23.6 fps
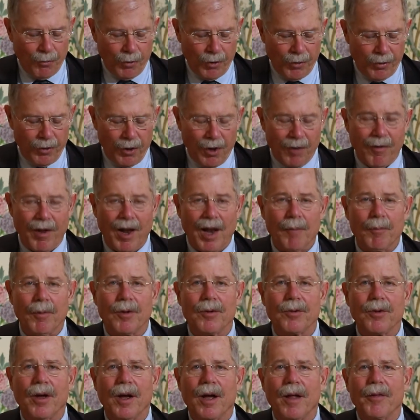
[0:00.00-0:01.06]
with the
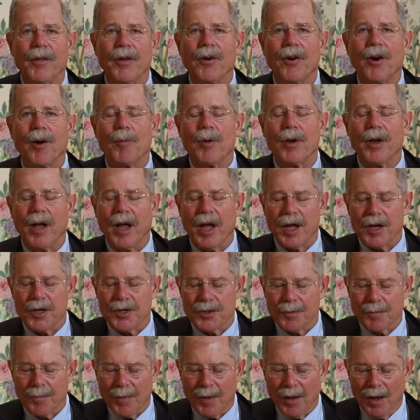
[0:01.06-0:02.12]
developments on the urban edge.